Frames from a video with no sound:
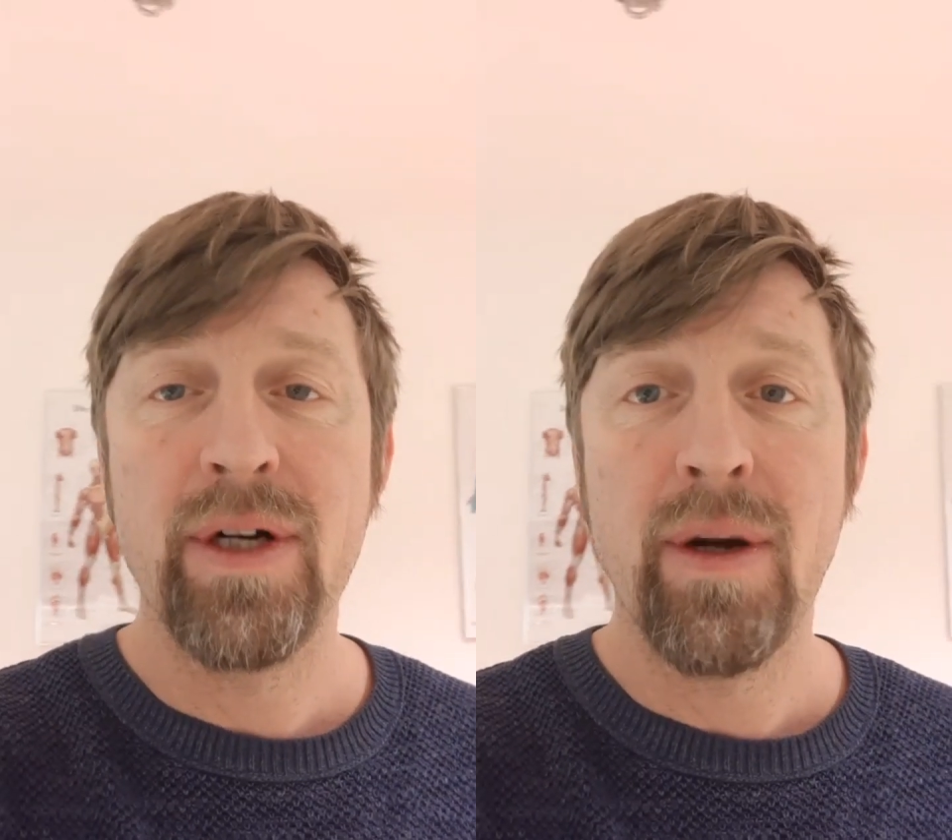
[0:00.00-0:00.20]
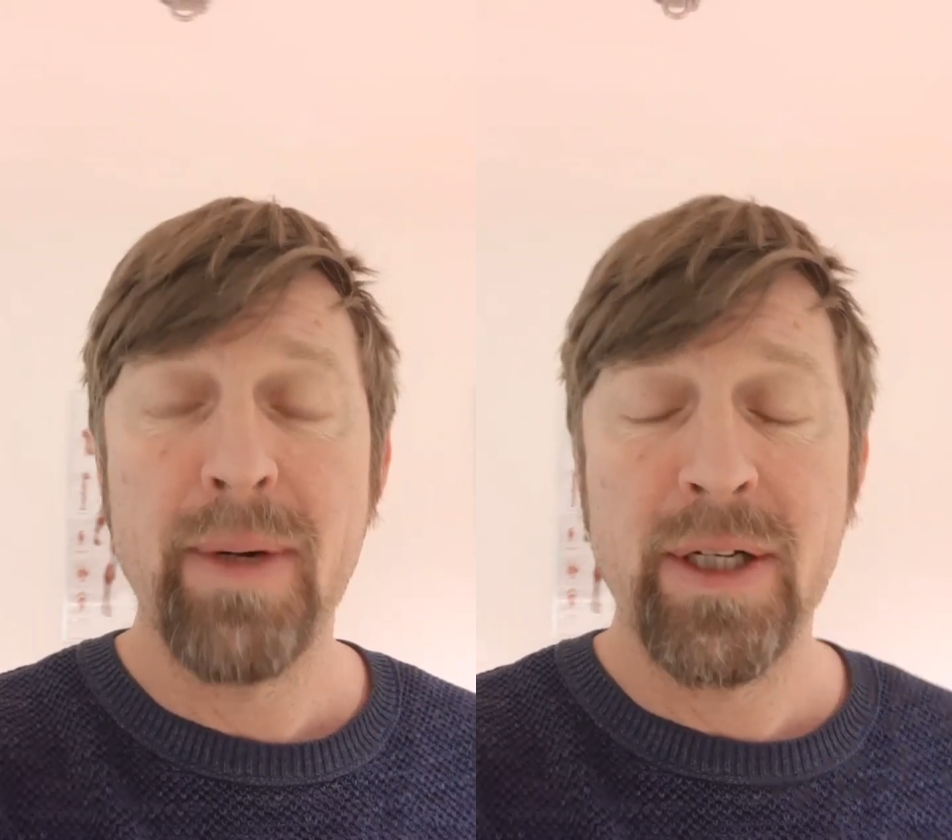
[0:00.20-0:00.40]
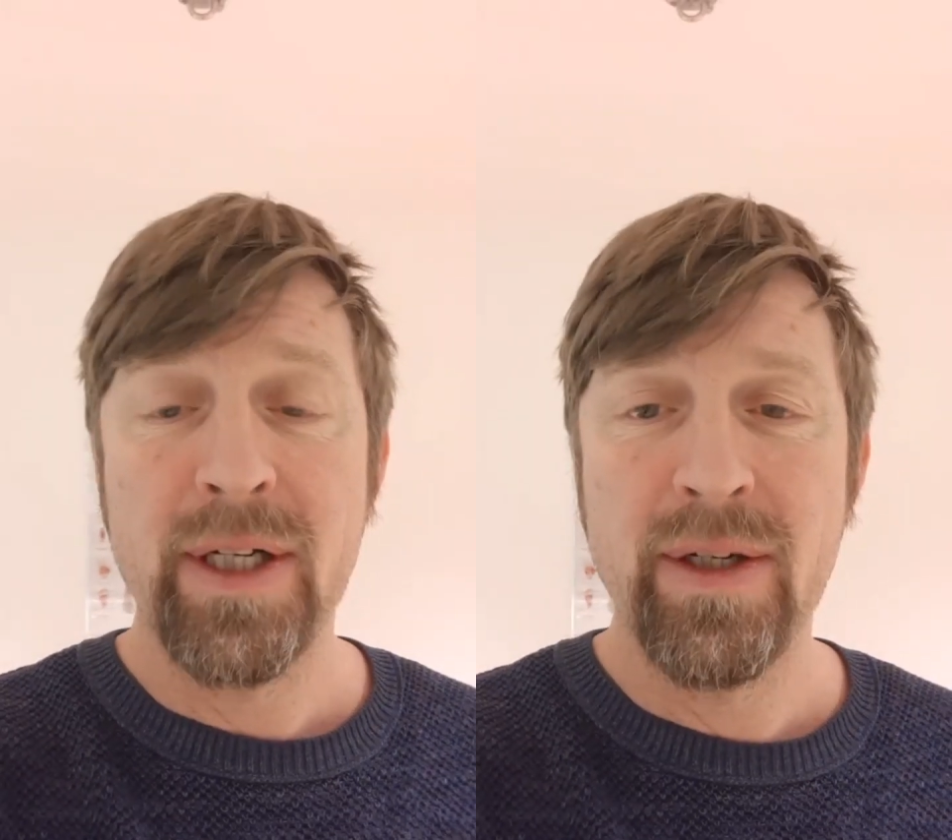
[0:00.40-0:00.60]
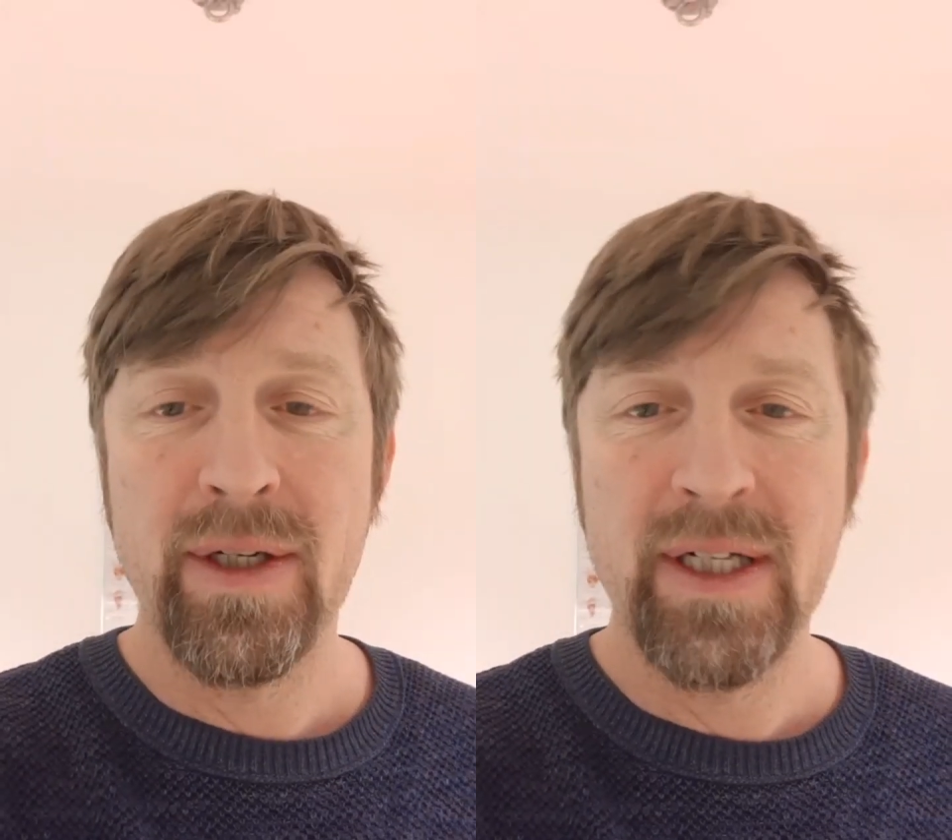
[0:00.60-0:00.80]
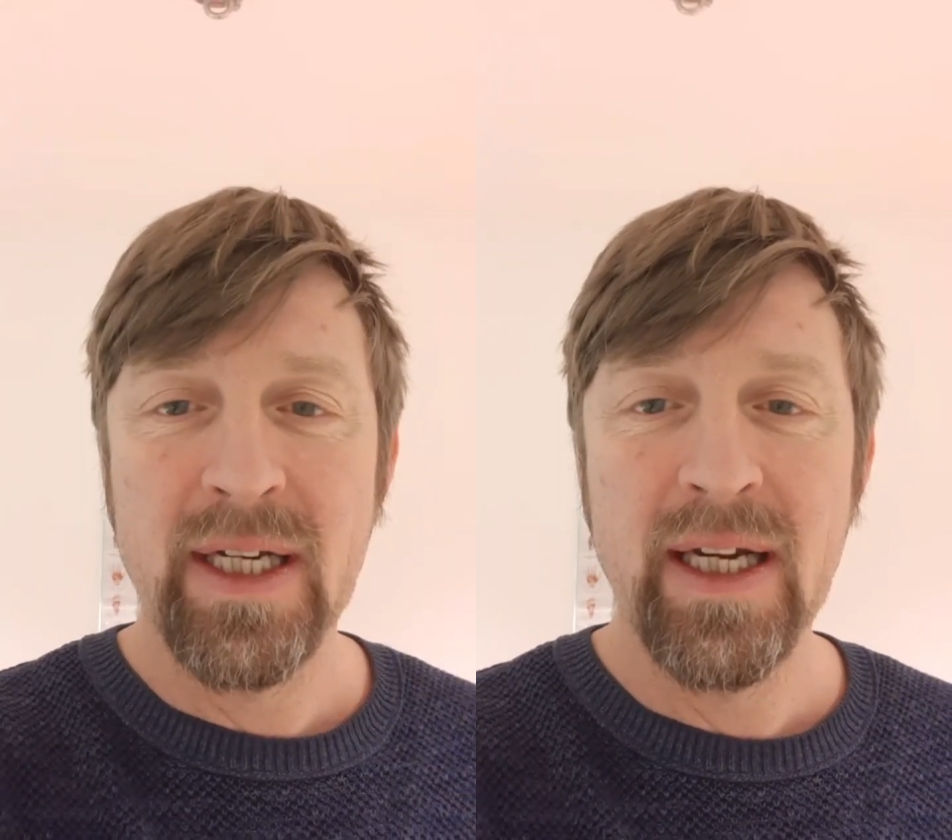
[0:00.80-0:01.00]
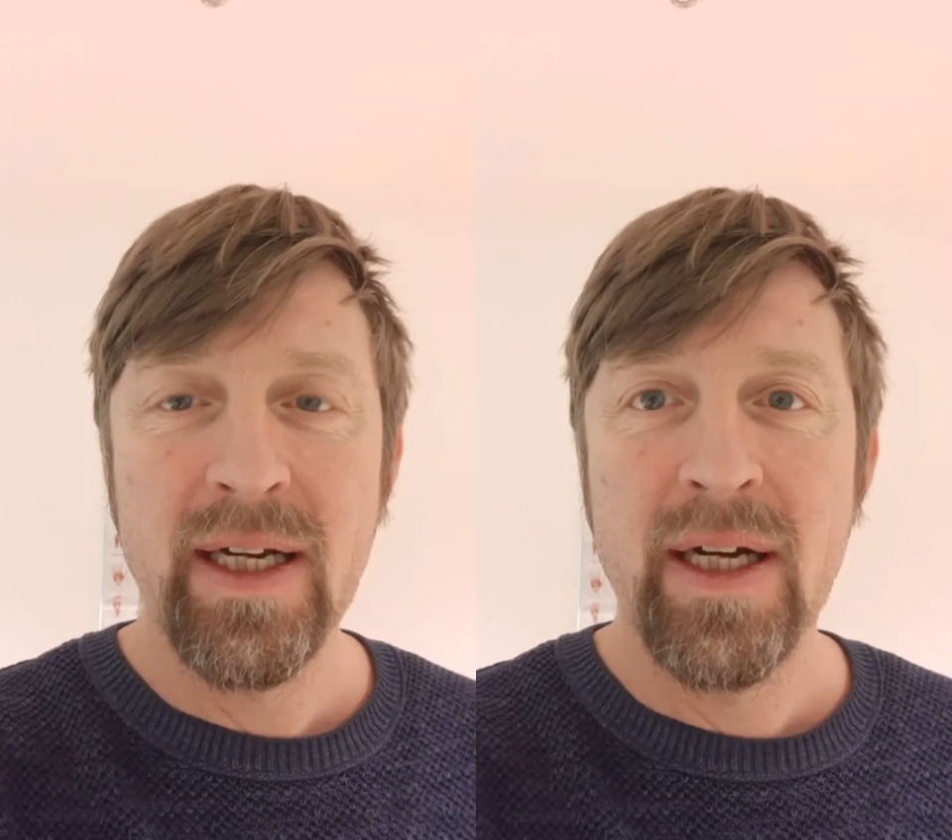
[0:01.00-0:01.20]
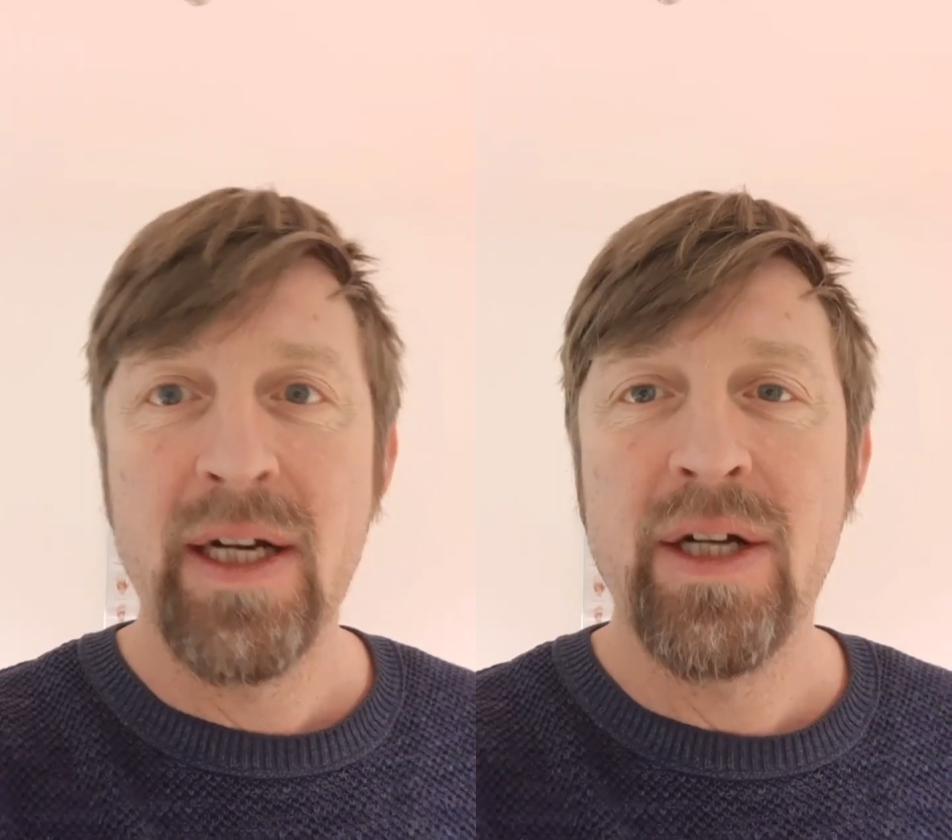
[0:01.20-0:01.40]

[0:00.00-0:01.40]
an opportunity